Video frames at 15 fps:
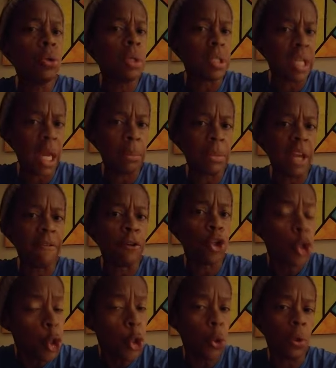the same thing for
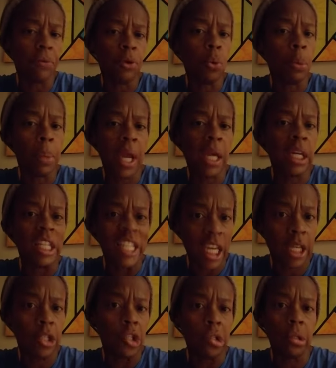you if you were paying
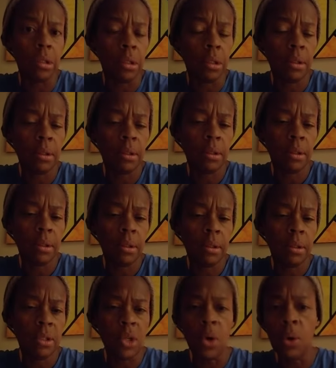attention.
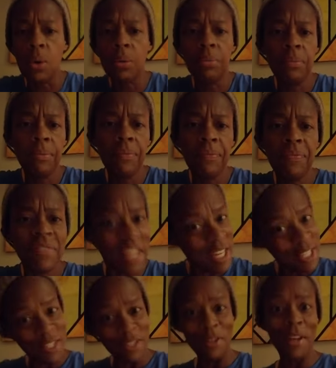So
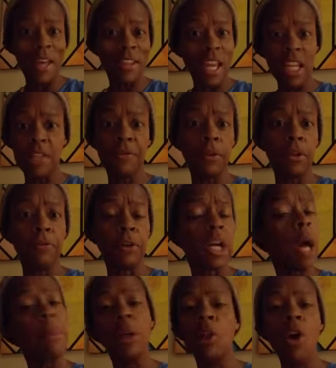thanks, you get, thanks for, for
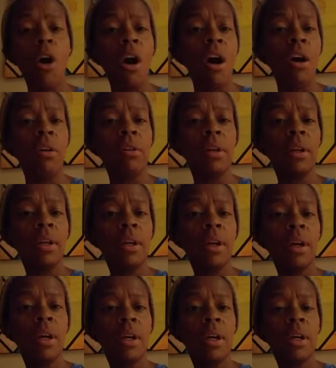coming along
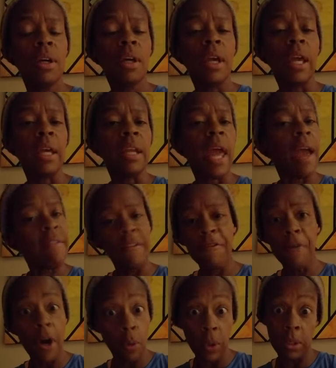and having
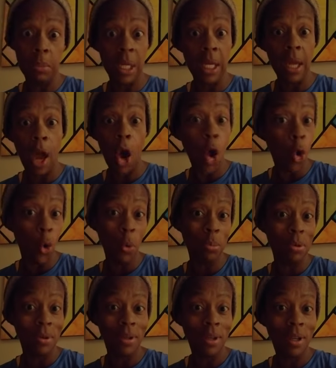fun with me, I
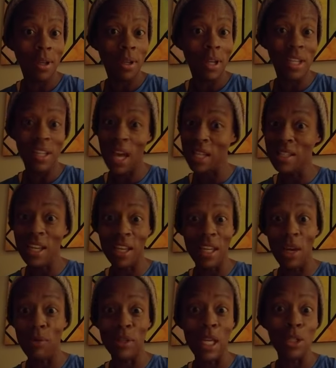hope, and not taking
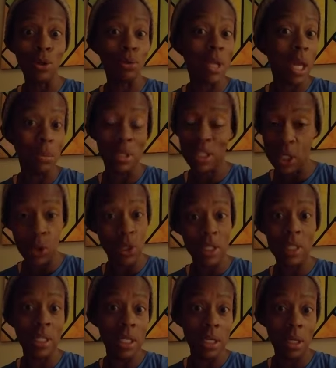everything so damn
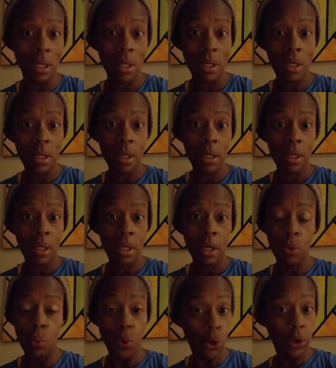seriously
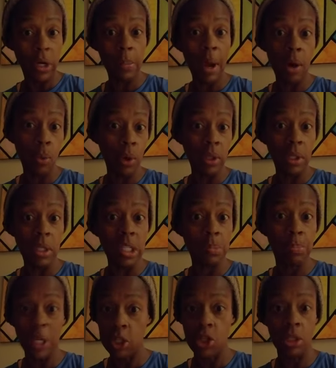and worrying about whether this
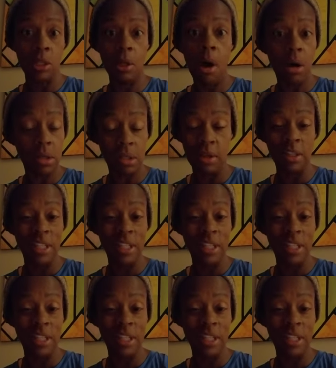bitch has lost her